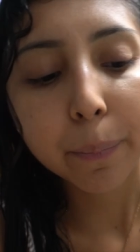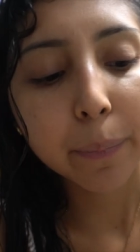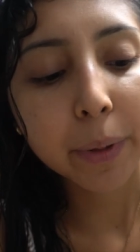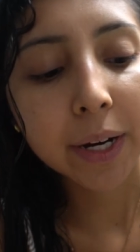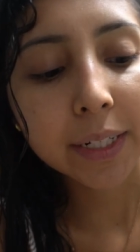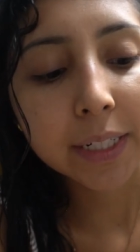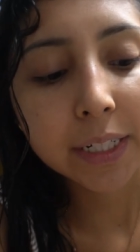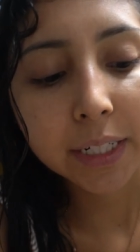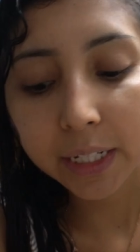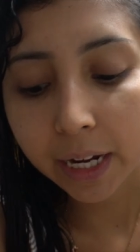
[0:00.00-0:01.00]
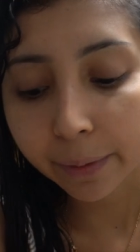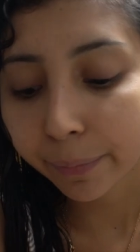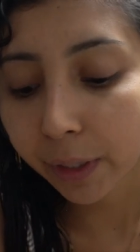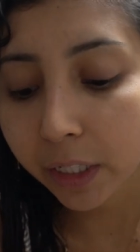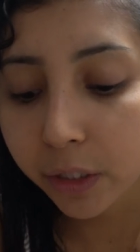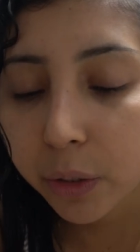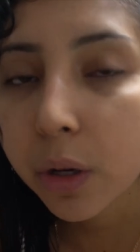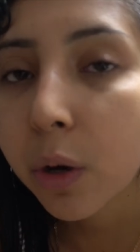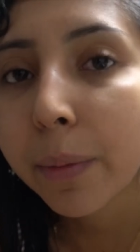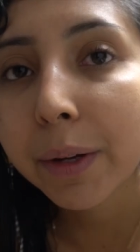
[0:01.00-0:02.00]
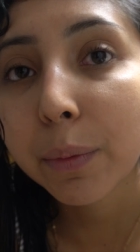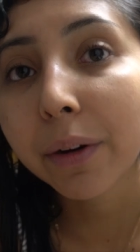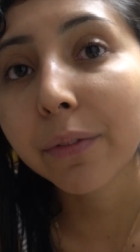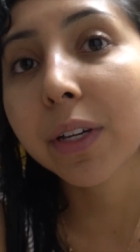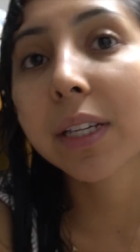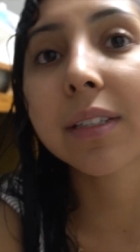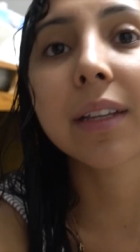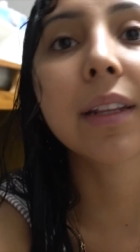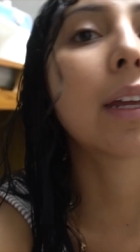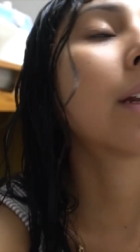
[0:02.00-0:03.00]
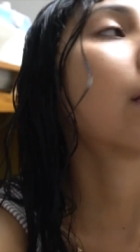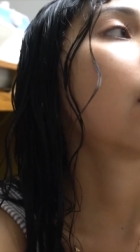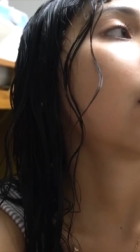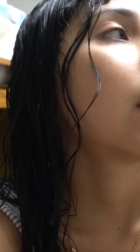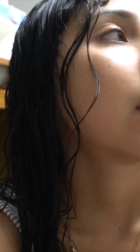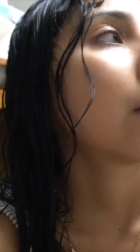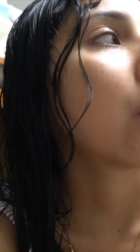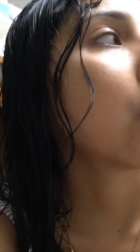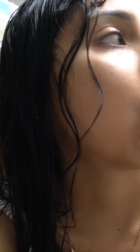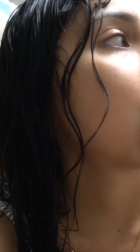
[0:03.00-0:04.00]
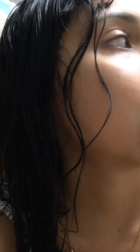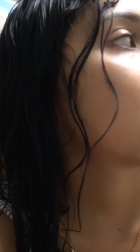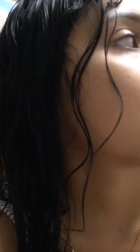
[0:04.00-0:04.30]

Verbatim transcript: But yeah, I need to go make breakfast and then go to